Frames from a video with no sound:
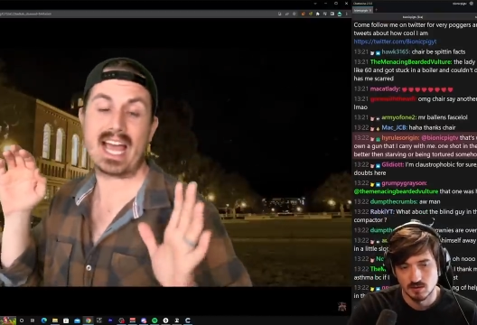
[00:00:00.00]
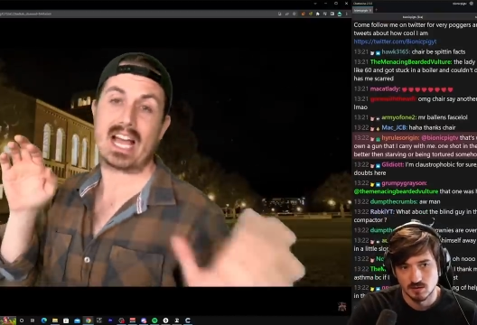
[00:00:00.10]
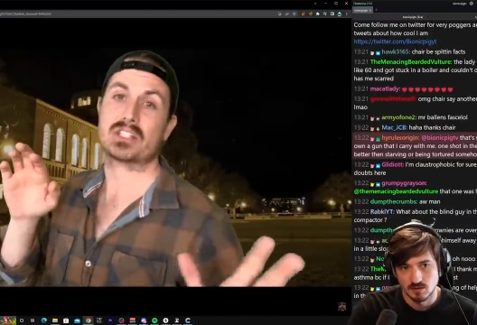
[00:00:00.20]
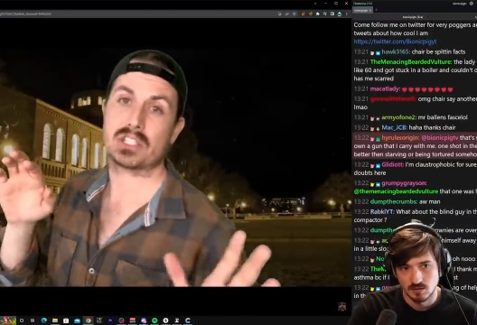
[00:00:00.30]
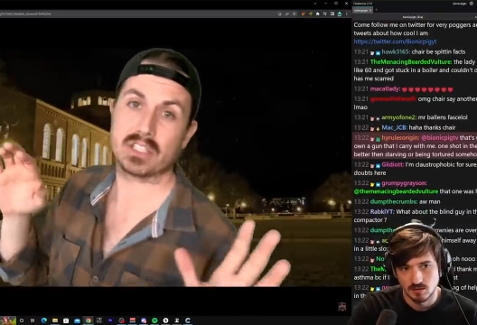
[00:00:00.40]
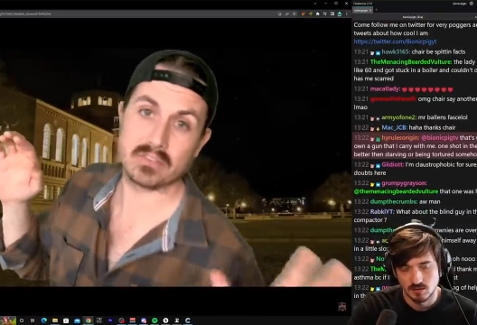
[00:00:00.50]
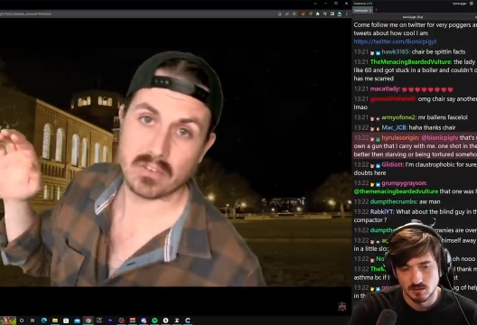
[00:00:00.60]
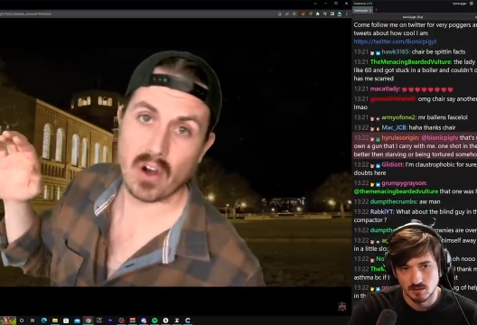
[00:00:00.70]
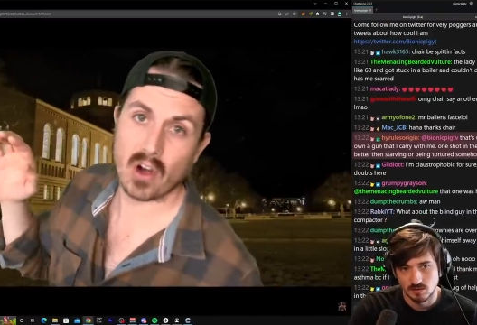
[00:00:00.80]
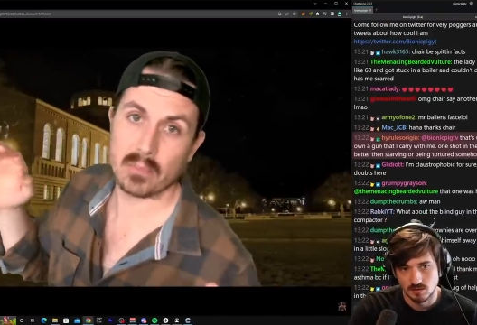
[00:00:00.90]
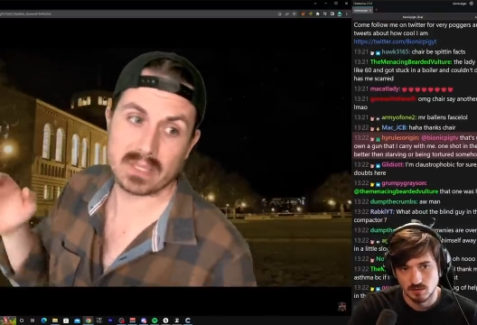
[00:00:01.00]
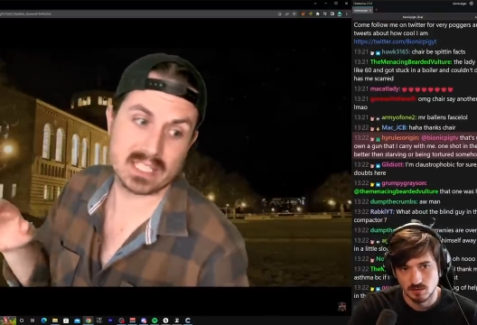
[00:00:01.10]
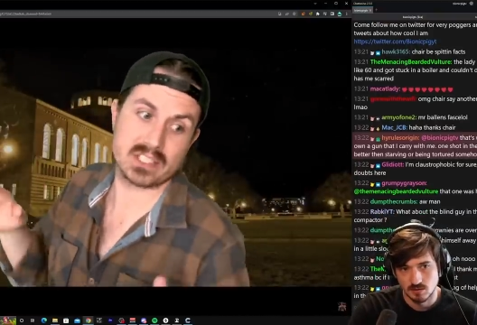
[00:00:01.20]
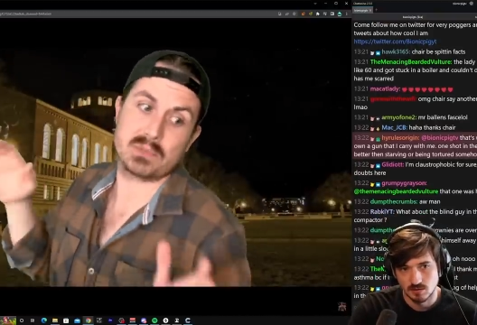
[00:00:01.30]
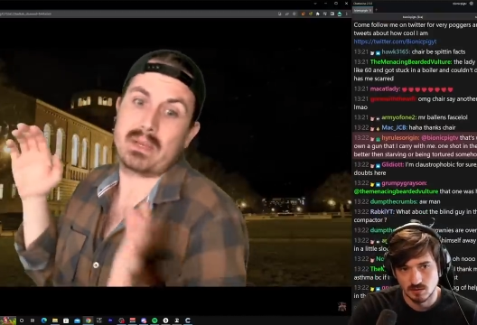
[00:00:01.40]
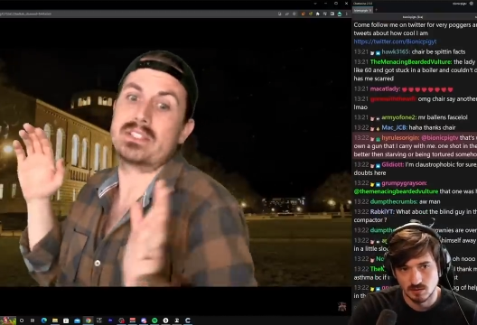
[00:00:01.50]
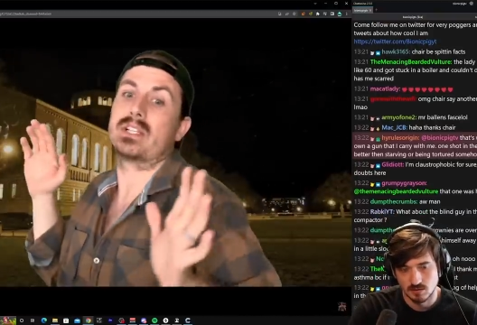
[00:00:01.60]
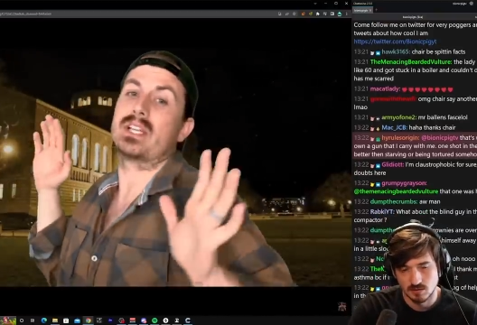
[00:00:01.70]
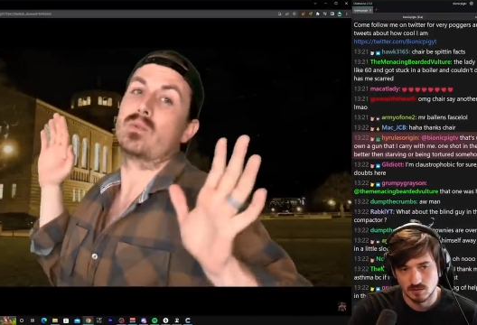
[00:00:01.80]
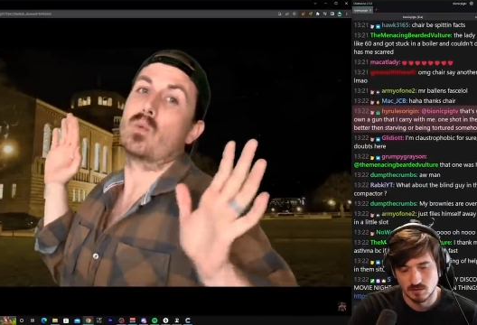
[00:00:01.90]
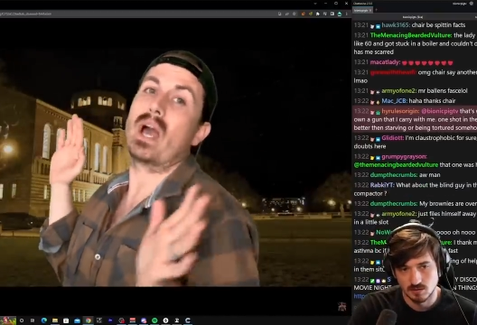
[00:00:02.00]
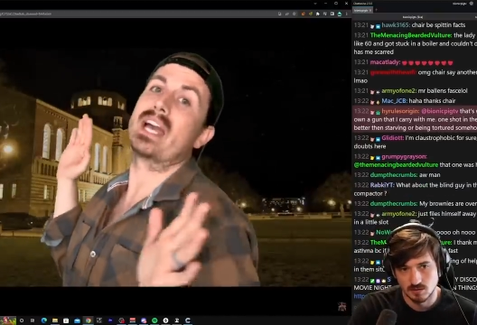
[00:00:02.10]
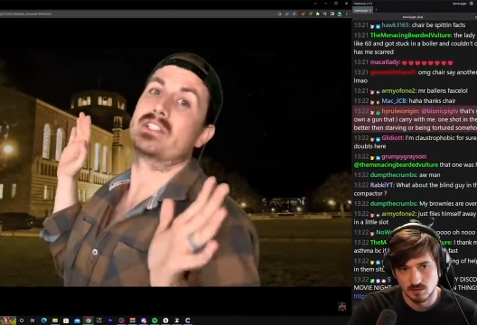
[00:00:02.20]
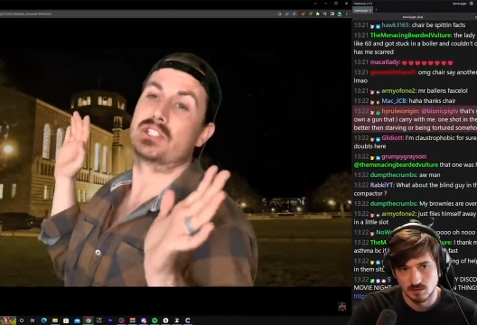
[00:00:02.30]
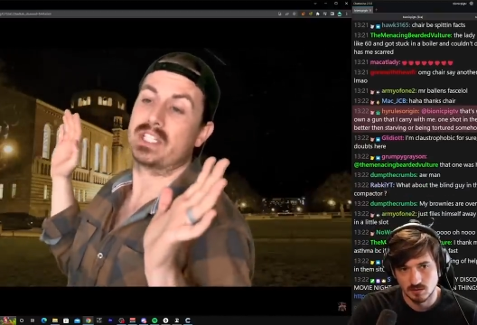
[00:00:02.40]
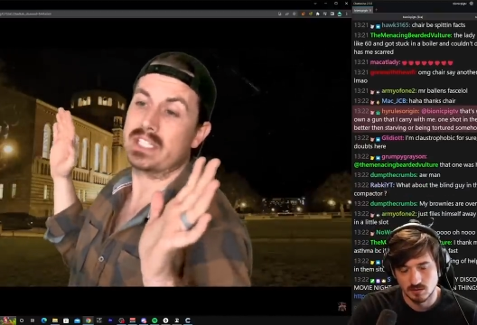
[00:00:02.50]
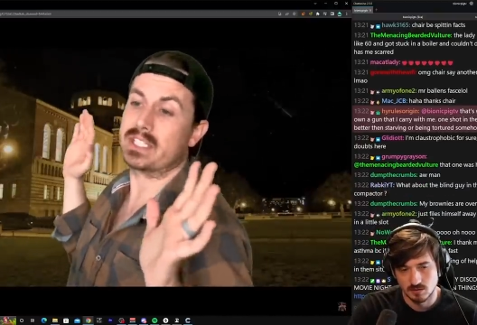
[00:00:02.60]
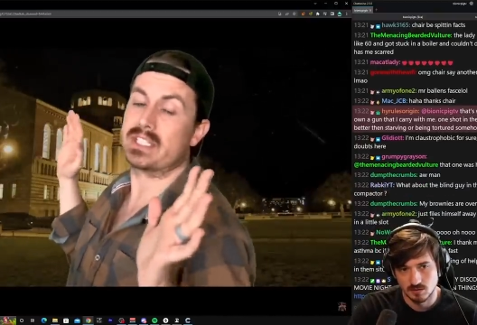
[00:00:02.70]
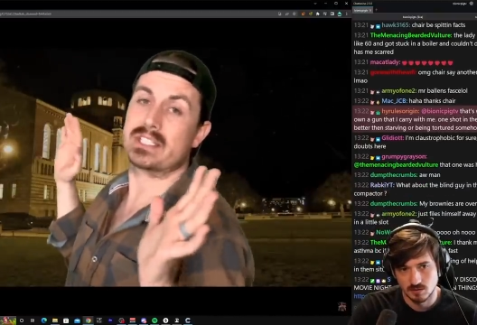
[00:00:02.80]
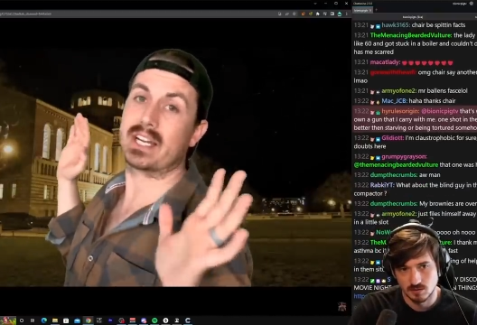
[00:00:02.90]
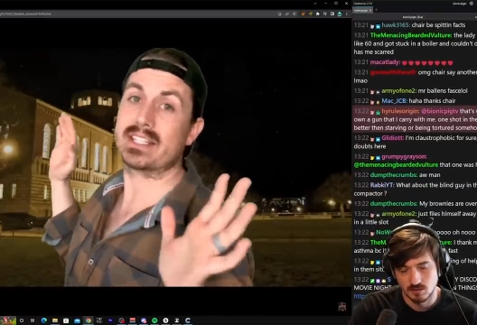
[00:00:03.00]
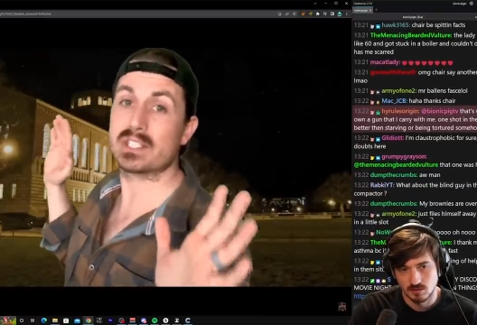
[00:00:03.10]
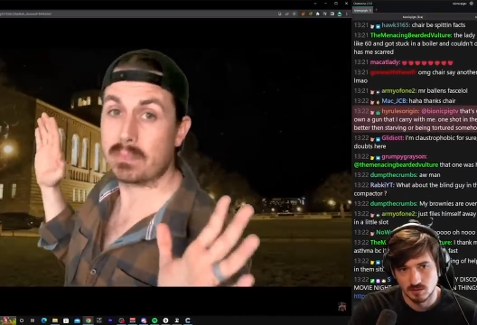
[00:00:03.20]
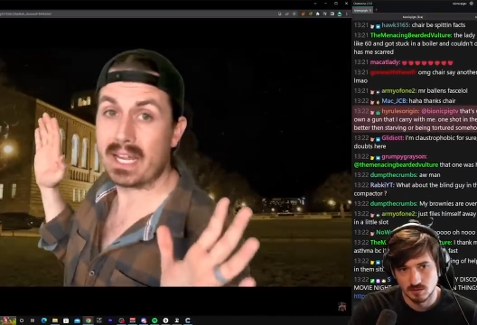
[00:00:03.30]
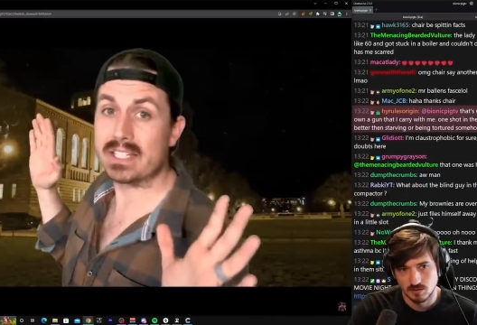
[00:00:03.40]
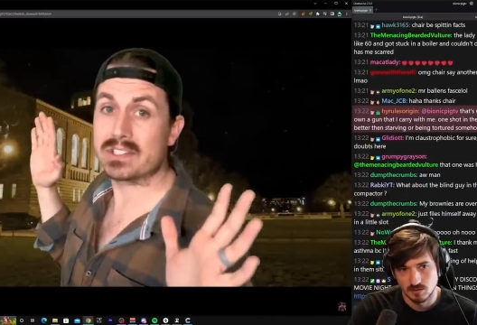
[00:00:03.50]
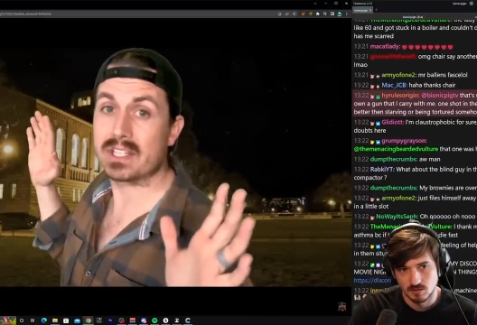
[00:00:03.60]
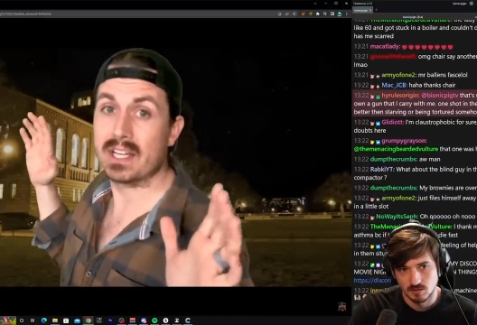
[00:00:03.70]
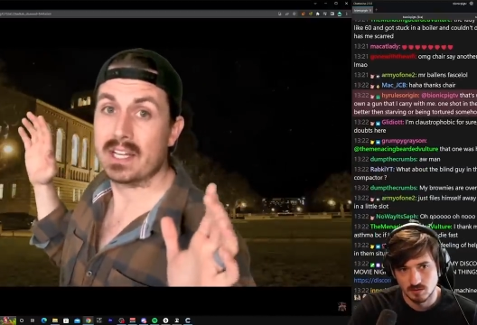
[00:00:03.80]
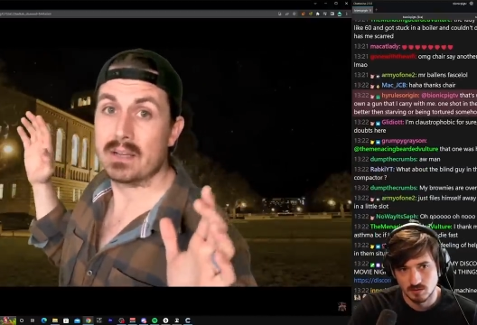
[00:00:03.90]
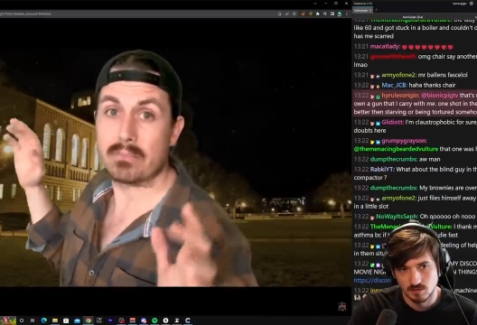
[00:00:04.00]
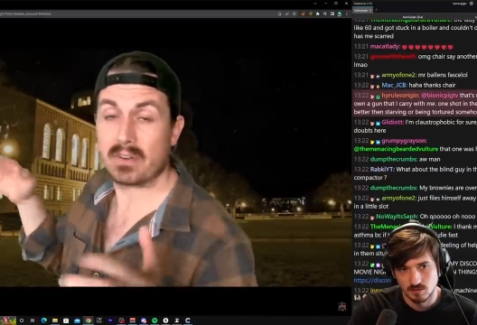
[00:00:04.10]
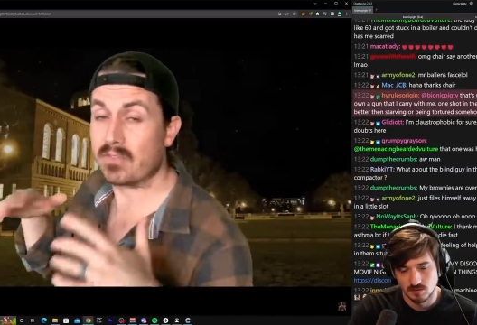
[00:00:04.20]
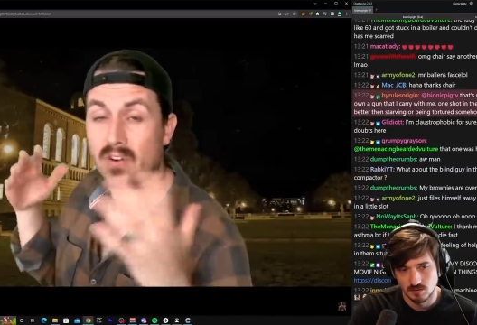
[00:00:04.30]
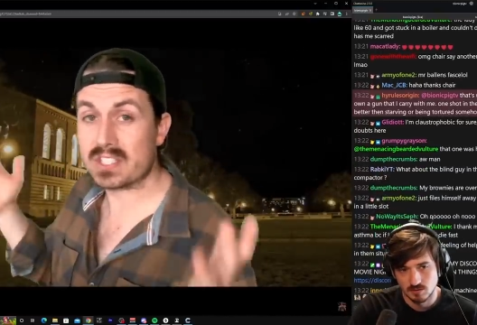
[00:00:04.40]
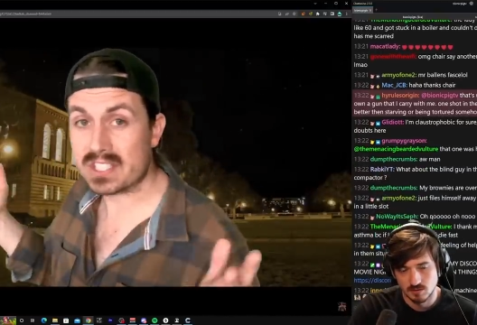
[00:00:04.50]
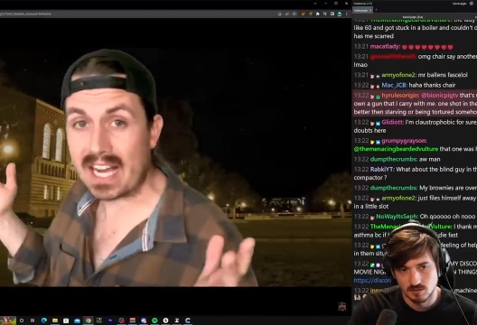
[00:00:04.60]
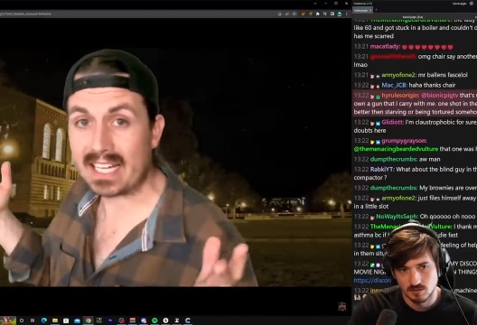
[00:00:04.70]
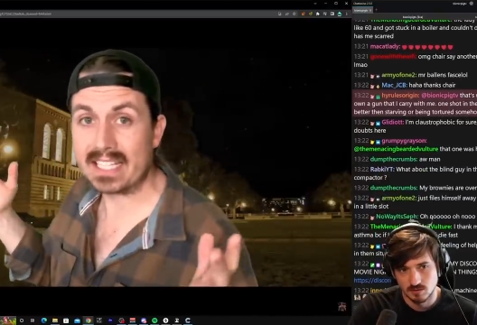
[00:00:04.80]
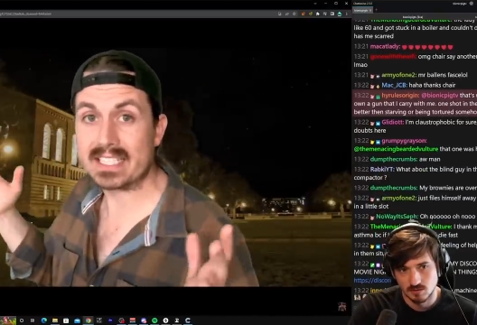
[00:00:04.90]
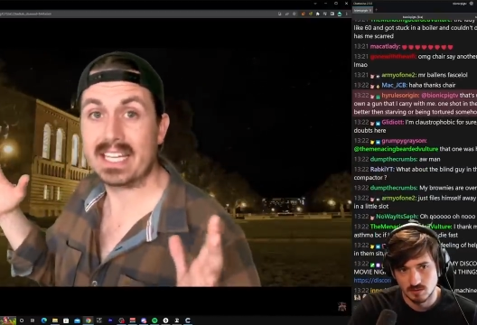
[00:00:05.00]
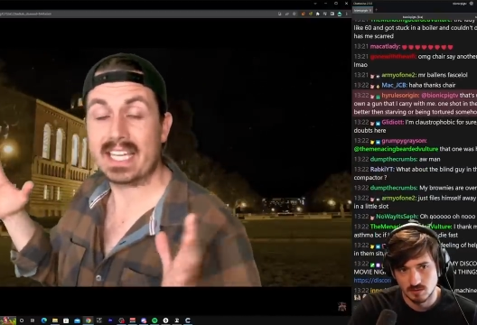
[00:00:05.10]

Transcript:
Speaker 1: actually fall because he's basically wedged into this tight space but for a second,